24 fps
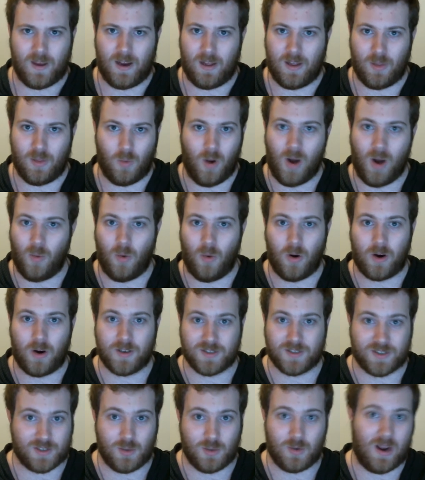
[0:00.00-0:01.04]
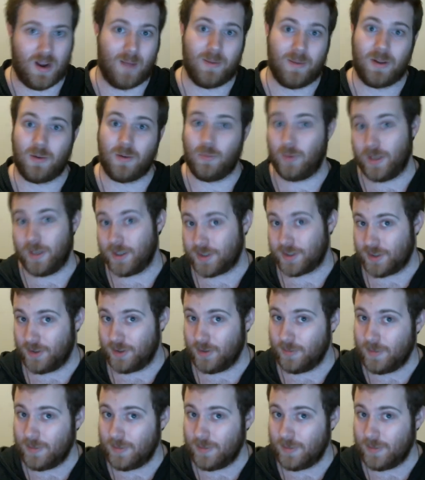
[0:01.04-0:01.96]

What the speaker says: The White Walkers are still coming, we assume.